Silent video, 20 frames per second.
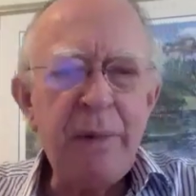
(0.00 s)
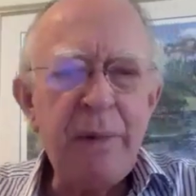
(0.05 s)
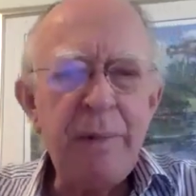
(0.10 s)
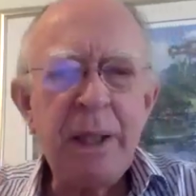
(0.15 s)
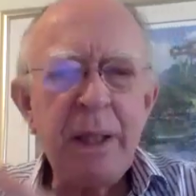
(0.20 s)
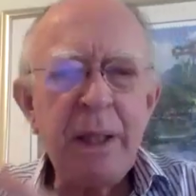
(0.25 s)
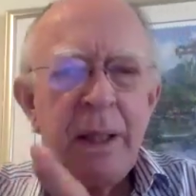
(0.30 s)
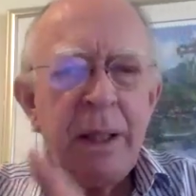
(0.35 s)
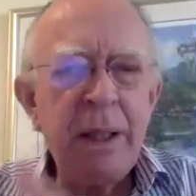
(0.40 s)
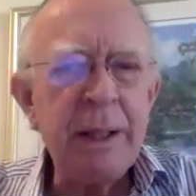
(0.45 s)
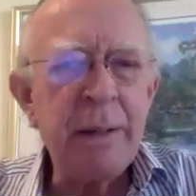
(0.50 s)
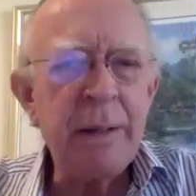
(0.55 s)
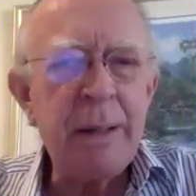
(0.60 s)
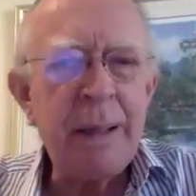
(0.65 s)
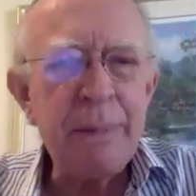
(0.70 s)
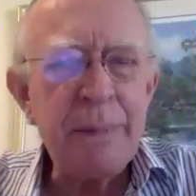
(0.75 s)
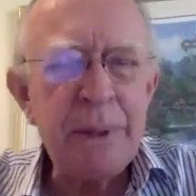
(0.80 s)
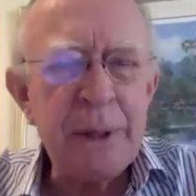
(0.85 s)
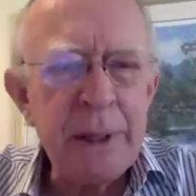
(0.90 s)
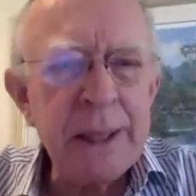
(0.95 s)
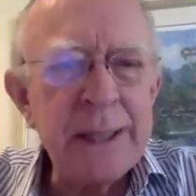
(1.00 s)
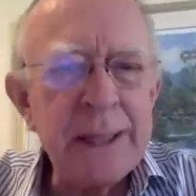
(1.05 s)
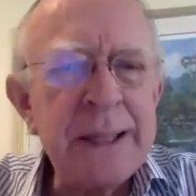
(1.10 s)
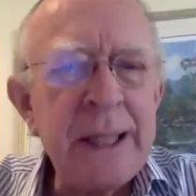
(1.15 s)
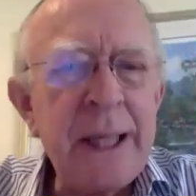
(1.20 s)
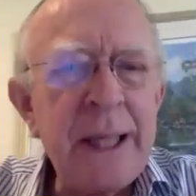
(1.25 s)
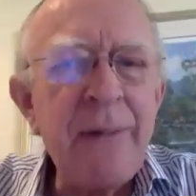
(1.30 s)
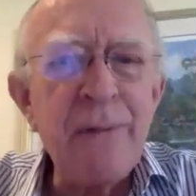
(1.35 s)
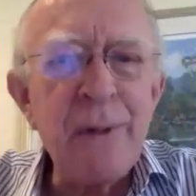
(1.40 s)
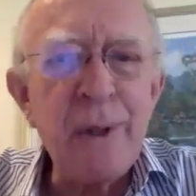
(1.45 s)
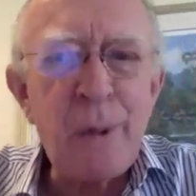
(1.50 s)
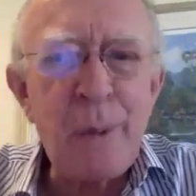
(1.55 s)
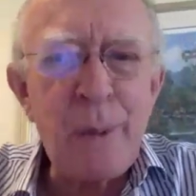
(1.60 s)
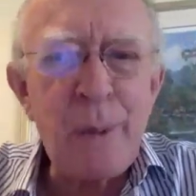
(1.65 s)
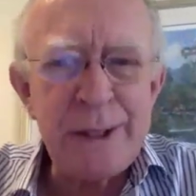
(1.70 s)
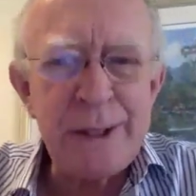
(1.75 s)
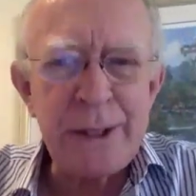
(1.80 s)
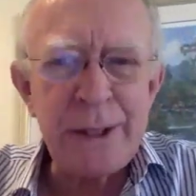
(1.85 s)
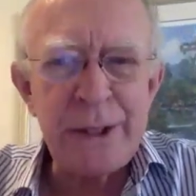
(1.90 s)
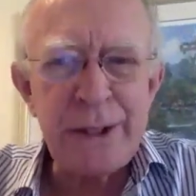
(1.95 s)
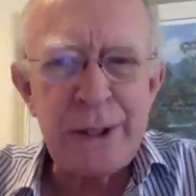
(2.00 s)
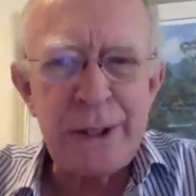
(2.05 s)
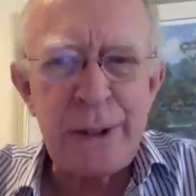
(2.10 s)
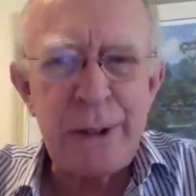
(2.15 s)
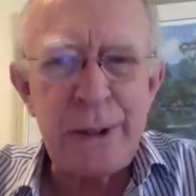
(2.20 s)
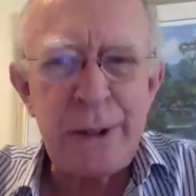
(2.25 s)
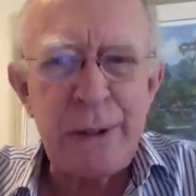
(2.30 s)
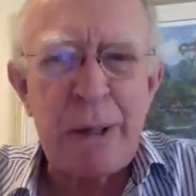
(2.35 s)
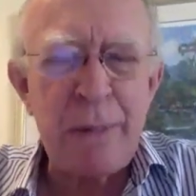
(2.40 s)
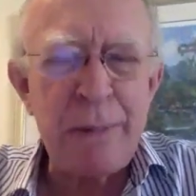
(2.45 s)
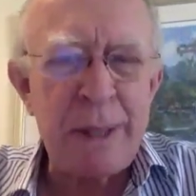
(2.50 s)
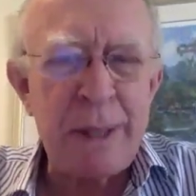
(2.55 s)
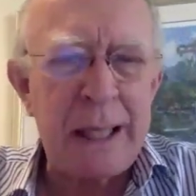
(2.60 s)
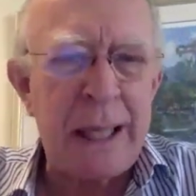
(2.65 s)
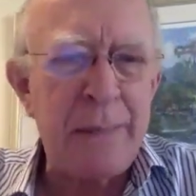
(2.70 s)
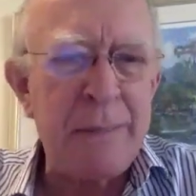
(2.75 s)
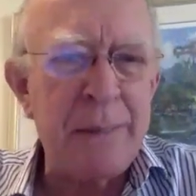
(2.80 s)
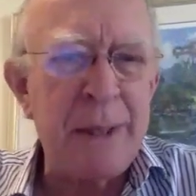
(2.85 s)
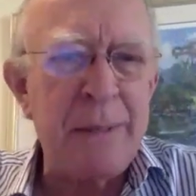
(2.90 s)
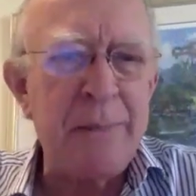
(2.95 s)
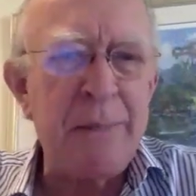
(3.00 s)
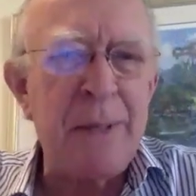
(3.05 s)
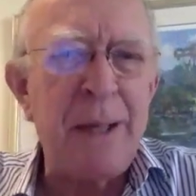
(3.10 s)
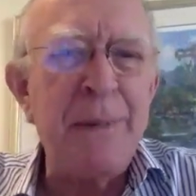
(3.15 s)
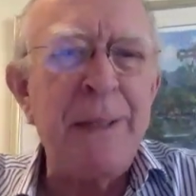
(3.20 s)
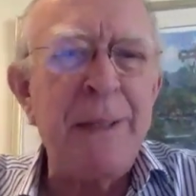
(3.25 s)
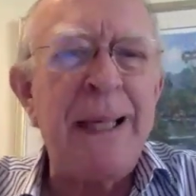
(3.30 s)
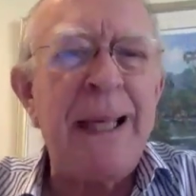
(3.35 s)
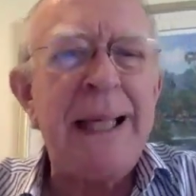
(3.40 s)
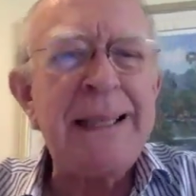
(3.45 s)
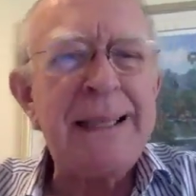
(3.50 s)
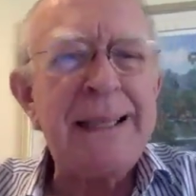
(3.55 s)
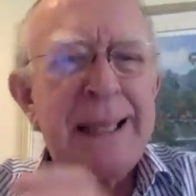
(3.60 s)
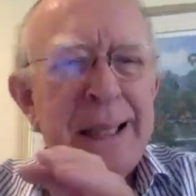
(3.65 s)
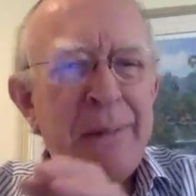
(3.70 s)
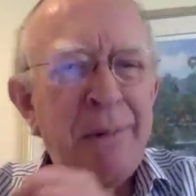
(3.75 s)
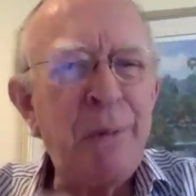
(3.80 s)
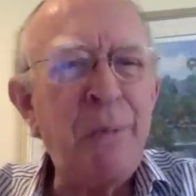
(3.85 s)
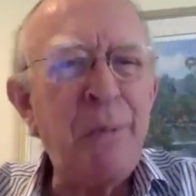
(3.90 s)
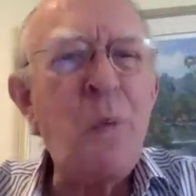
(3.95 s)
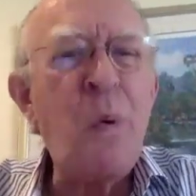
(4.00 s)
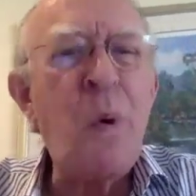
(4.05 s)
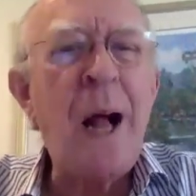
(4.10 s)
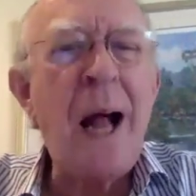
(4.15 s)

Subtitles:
Phoebe, can I interrupt you? There's several questions that you're popping up at the moment. Let's deal with